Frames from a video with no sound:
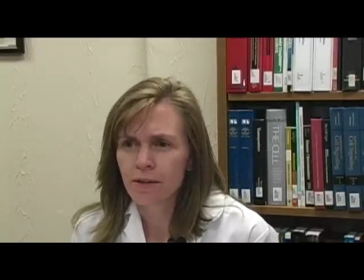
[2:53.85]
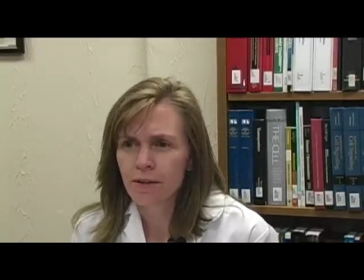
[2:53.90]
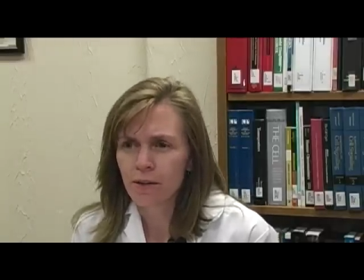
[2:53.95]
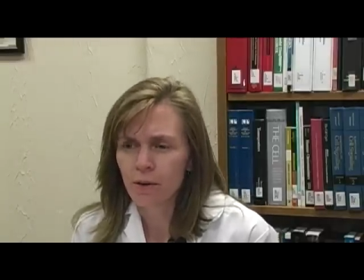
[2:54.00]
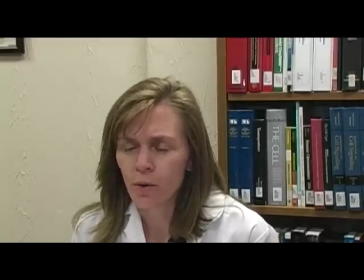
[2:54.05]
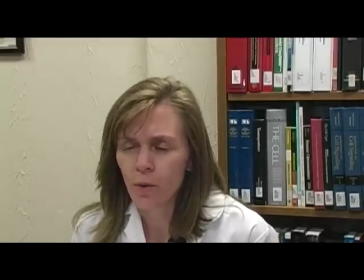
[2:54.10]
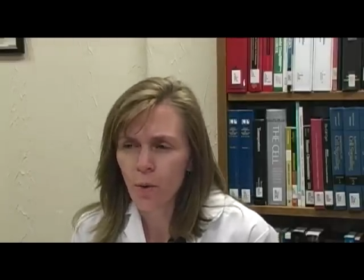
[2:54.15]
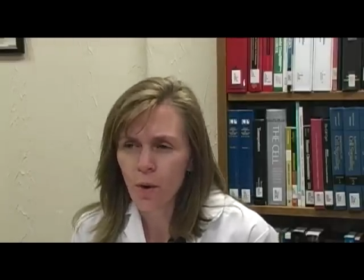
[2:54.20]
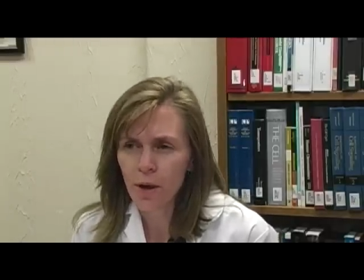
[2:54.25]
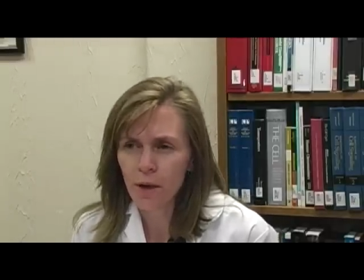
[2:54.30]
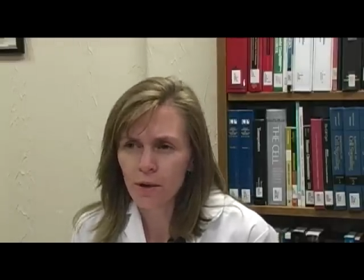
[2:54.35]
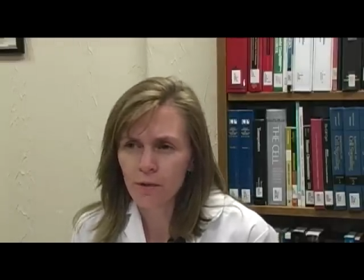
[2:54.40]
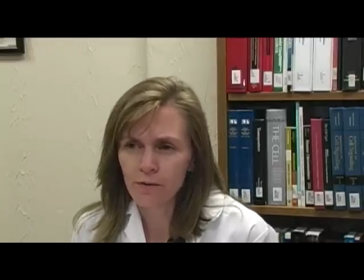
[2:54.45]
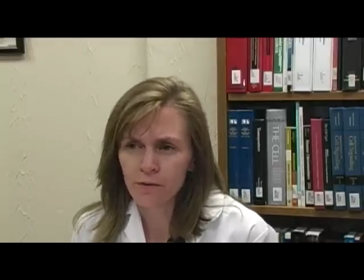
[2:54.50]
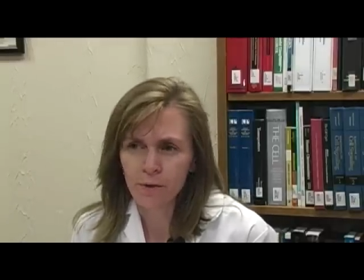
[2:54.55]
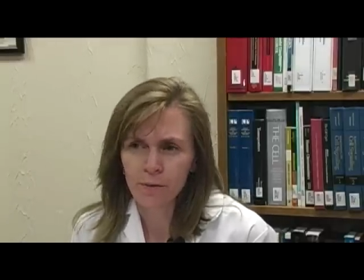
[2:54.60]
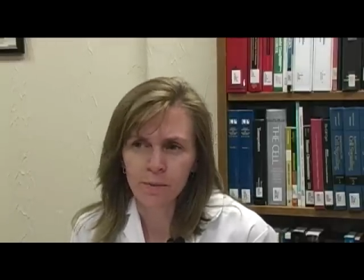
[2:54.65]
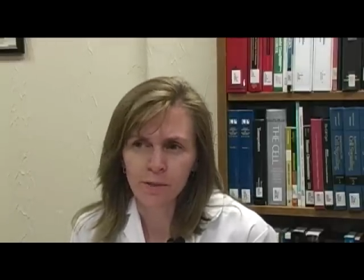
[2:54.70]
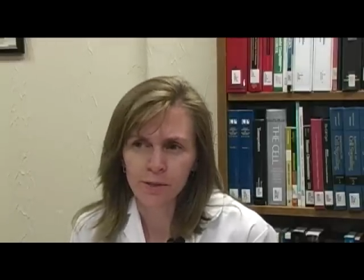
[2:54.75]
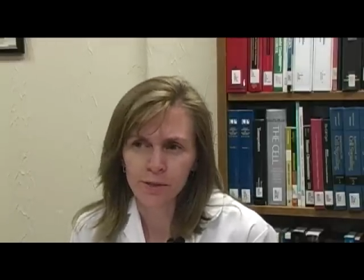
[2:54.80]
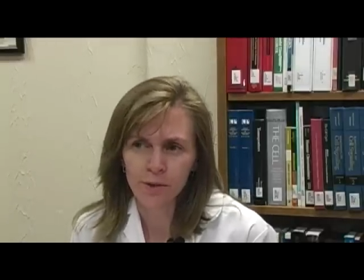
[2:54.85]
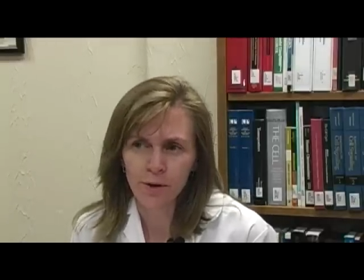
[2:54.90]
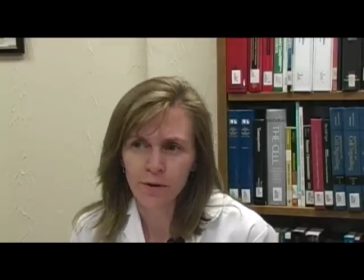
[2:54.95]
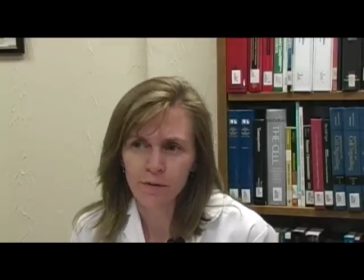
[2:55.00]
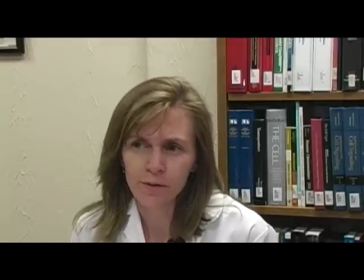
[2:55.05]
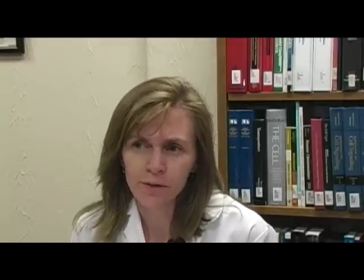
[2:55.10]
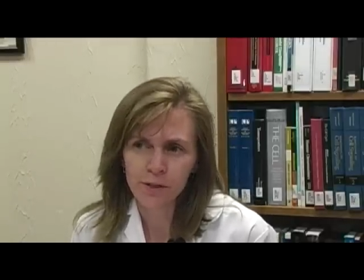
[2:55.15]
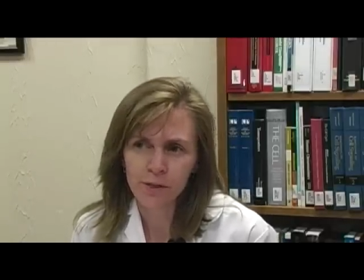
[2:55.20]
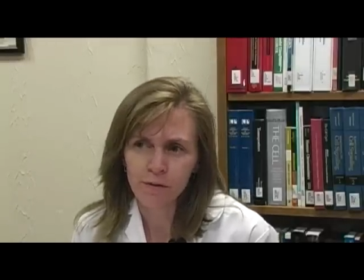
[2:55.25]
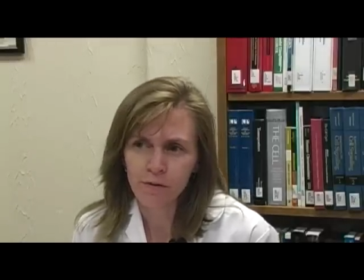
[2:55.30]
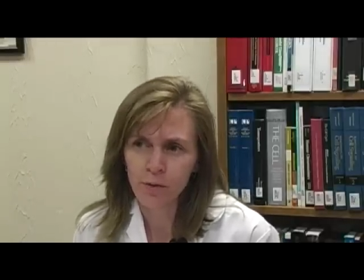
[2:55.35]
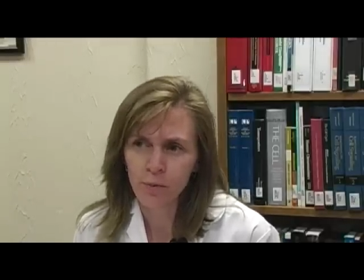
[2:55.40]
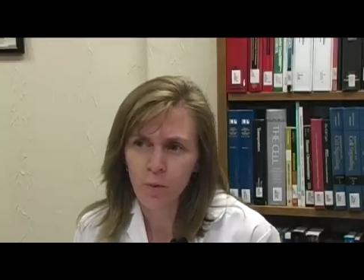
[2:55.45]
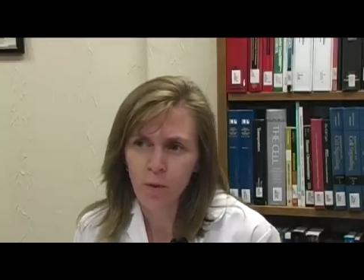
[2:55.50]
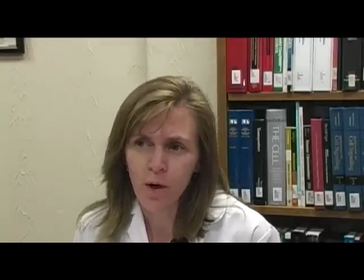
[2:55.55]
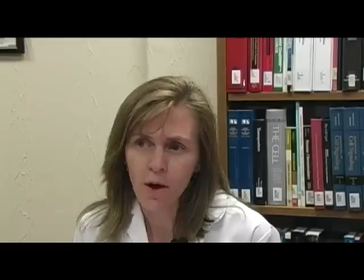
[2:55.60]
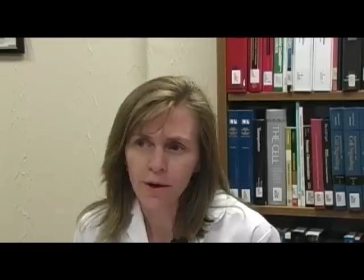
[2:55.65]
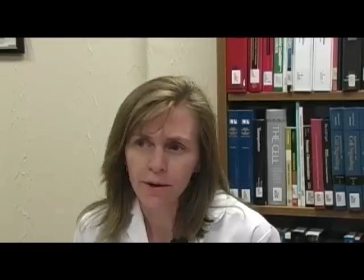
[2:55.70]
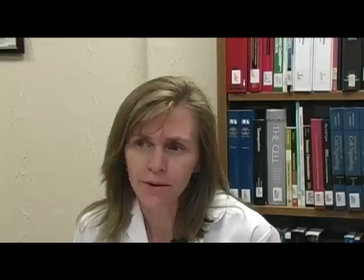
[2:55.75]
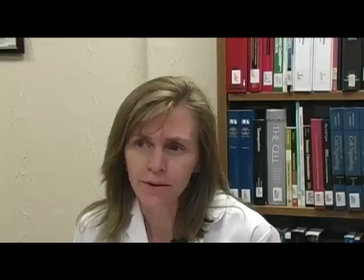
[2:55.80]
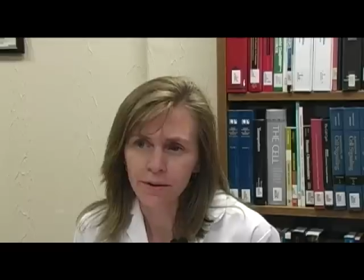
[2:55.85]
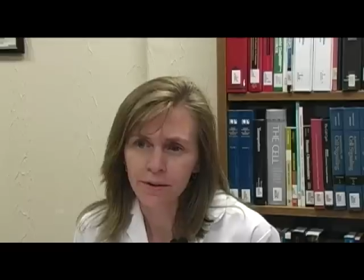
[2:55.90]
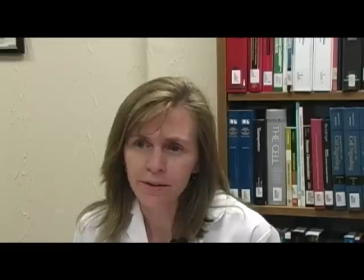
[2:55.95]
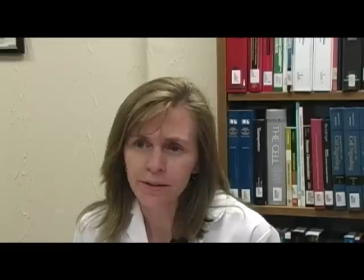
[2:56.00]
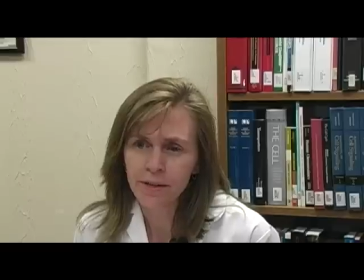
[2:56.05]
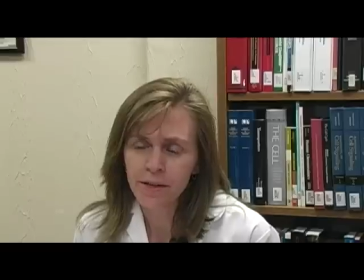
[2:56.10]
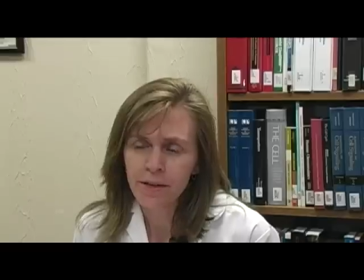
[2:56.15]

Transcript: the oil from the surface of the water,